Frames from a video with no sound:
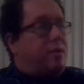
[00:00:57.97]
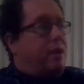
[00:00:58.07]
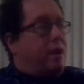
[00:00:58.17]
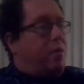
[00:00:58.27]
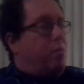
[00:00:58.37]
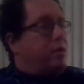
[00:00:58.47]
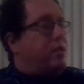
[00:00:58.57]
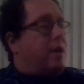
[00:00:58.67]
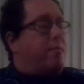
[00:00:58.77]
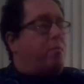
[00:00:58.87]
one
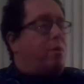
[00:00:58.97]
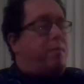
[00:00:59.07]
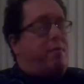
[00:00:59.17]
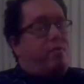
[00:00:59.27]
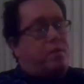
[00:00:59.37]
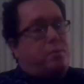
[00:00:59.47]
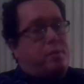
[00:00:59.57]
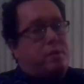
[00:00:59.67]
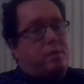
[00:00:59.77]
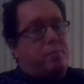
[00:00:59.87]
time one of my friends was
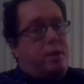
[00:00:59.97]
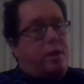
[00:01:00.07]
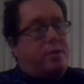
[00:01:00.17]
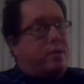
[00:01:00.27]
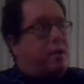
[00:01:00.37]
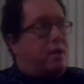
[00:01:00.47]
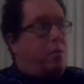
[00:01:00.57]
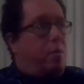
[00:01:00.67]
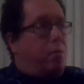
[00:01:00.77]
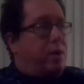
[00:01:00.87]
just depressed, and I go,
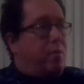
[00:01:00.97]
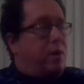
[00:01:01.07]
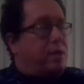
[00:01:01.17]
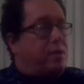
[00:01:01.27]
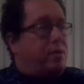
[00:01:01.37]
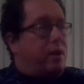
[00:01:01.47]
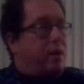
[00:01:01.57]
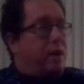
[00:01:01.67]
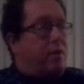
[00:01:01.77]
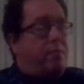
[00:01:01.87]
well, what are you watching right
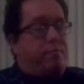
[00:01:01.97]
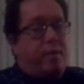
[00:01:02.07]
now?